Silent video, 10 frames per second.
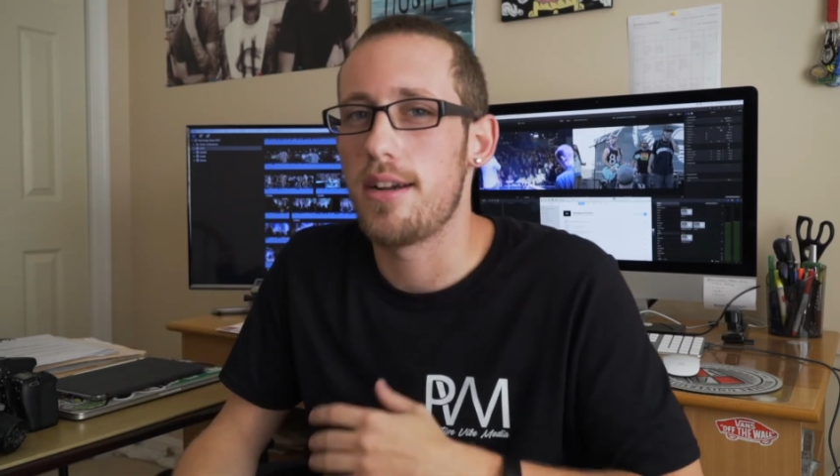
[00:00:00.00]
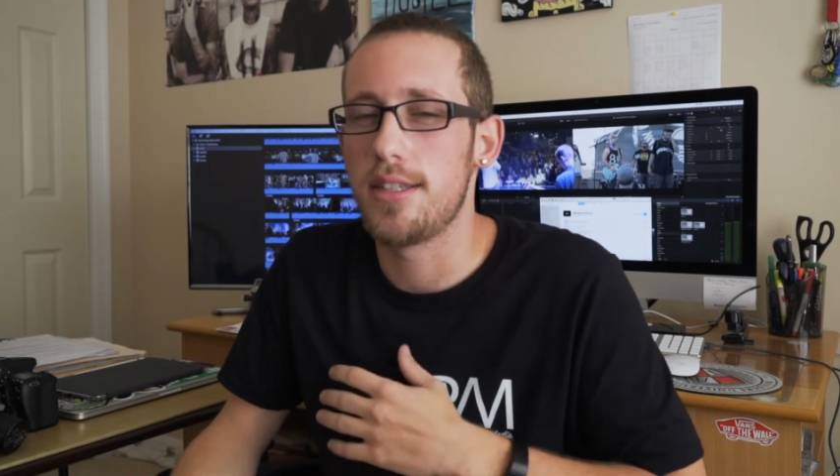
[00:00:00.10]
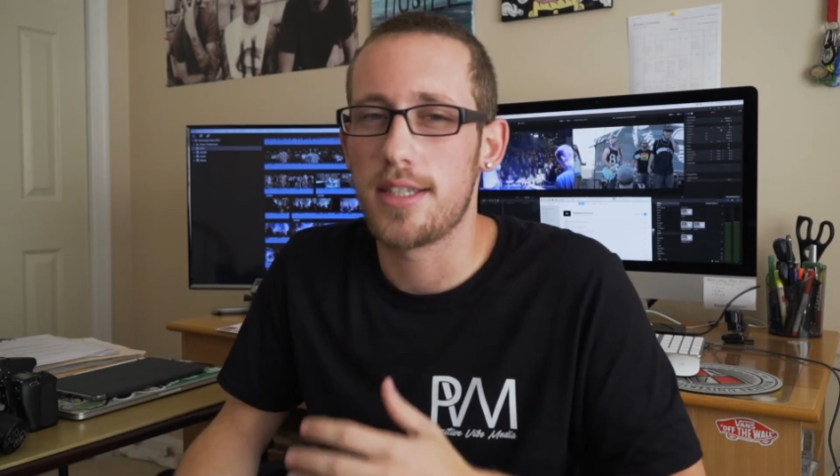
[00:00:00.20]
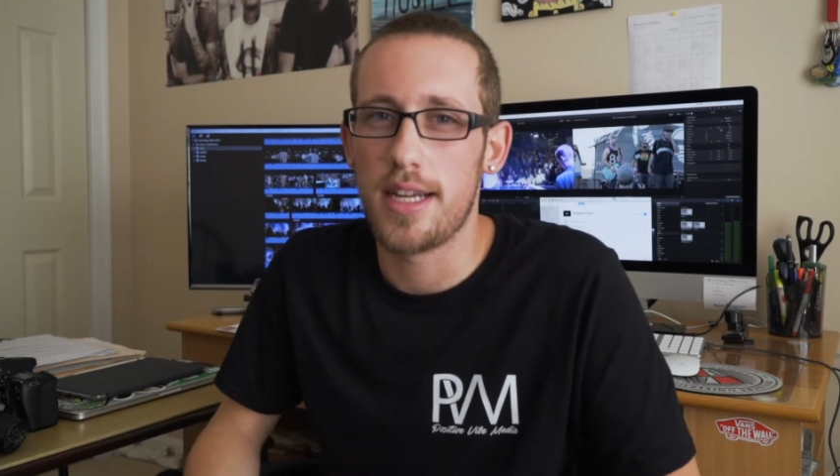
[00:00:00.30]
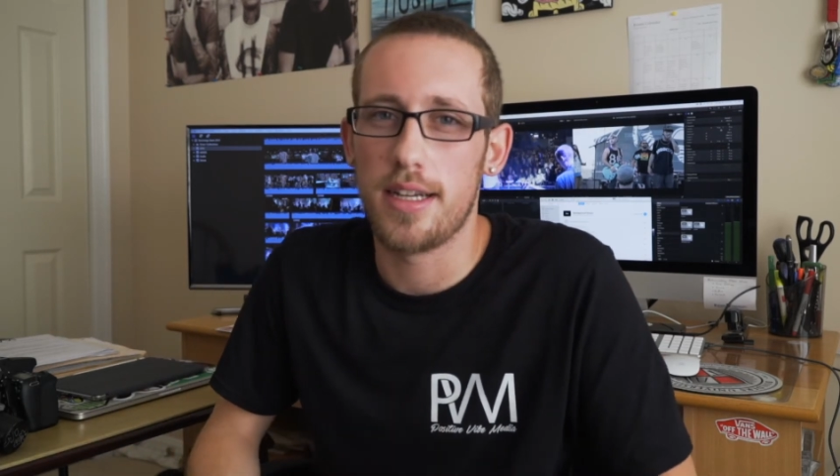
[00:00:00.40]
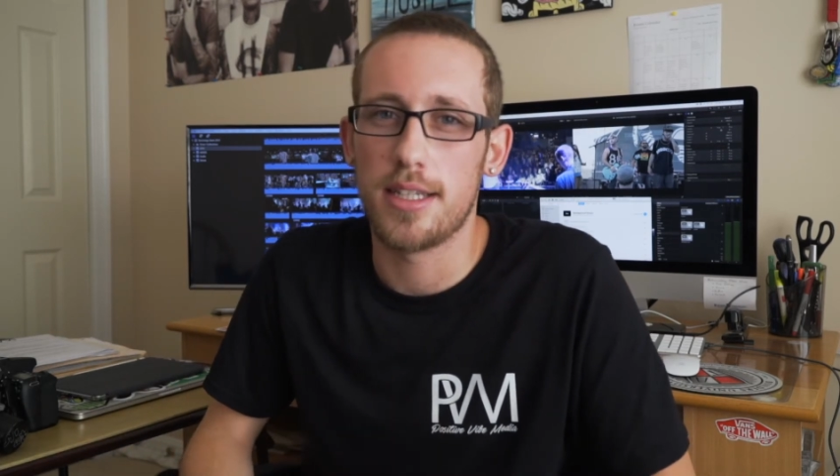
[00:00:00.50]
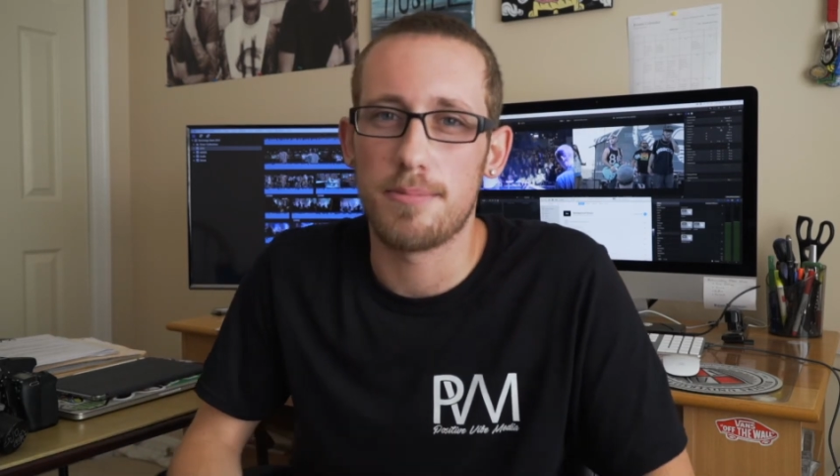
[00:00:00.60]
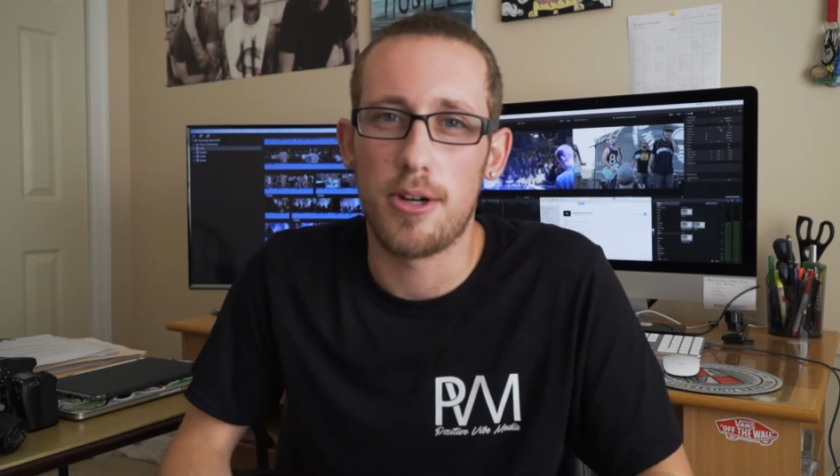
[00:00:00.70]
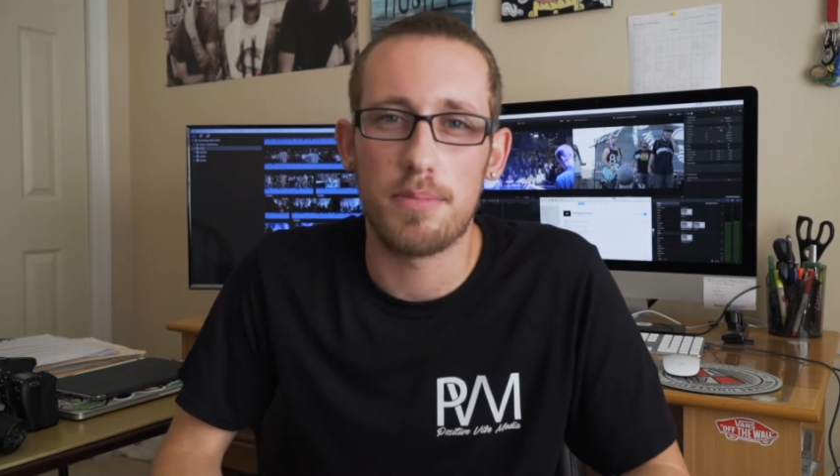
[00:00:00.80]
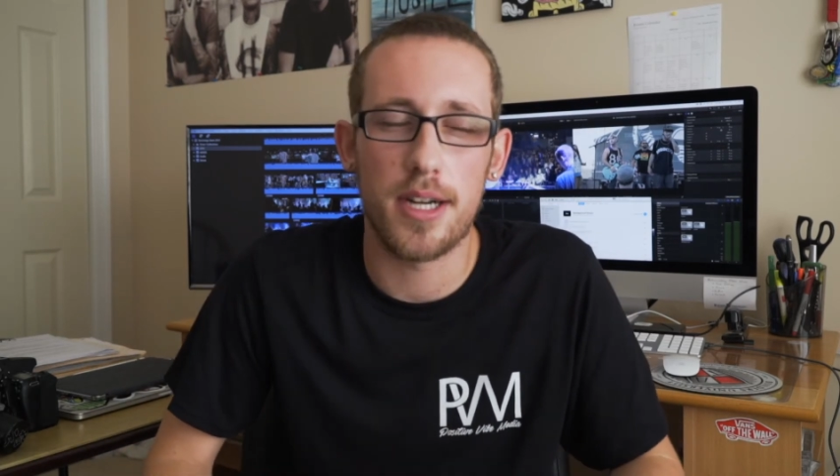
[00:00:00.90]
or just editing
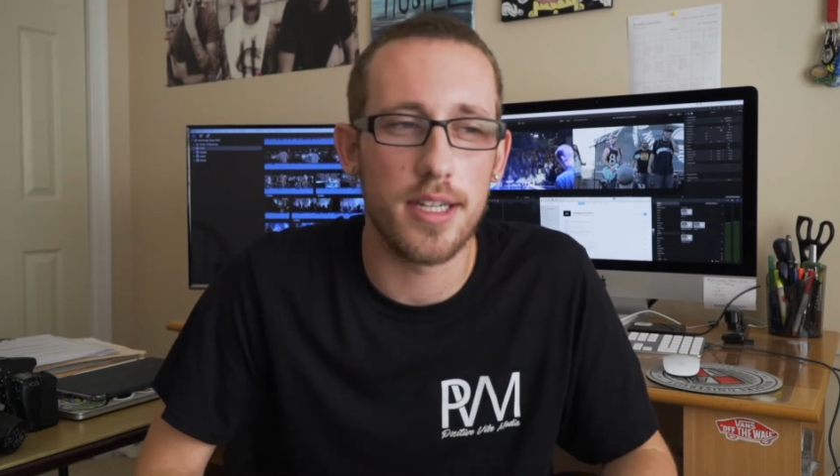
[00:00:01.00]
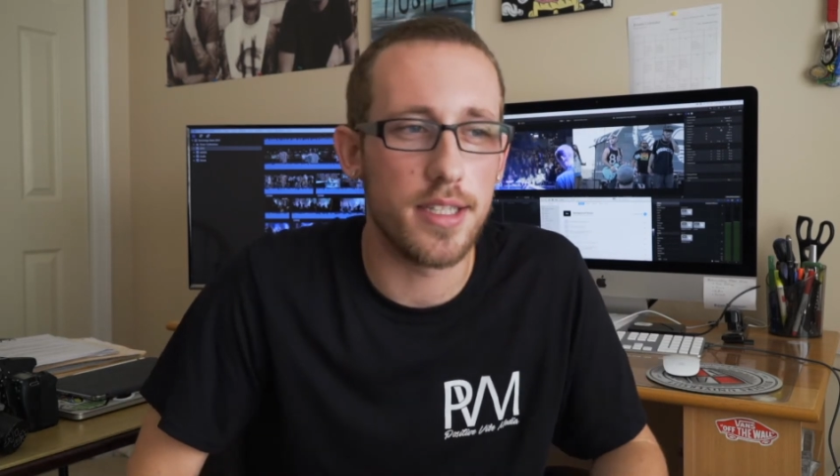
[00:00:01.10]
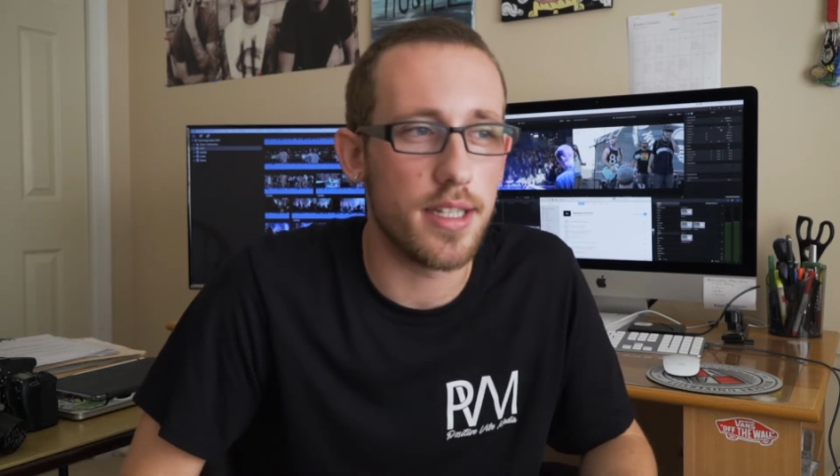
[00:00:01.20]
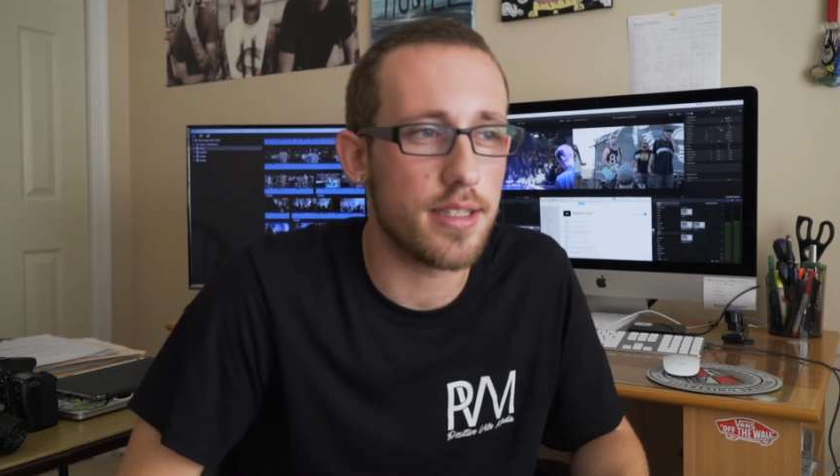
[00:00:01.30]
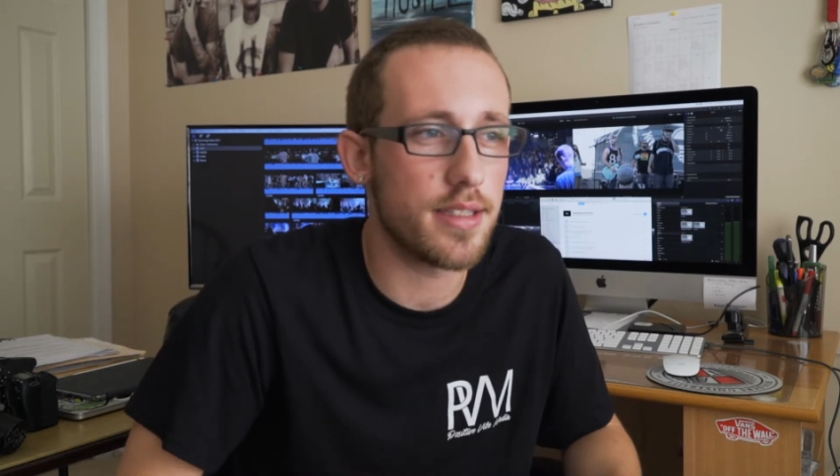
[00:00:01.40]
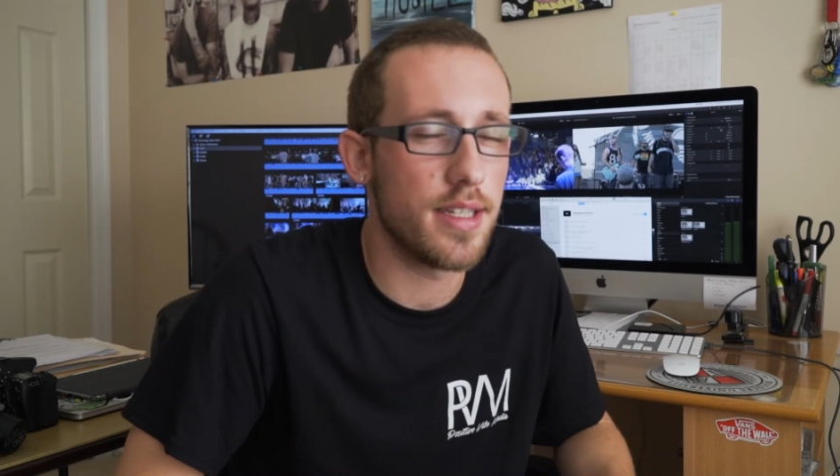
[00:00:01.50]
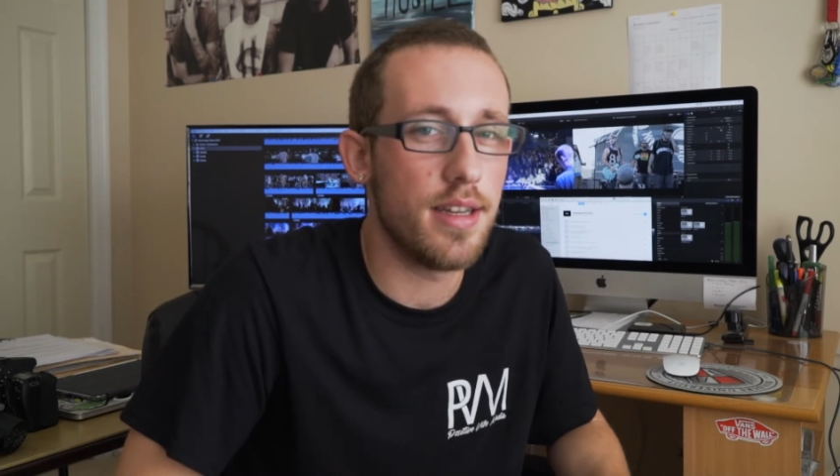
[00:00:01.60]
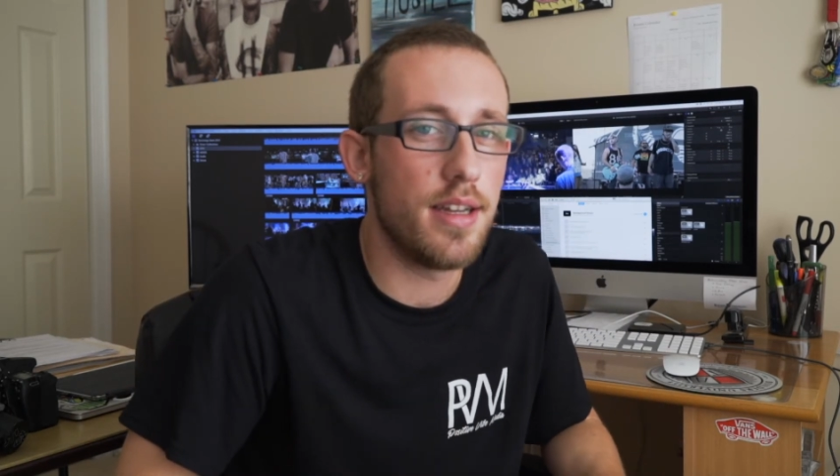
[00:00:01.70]
small projects,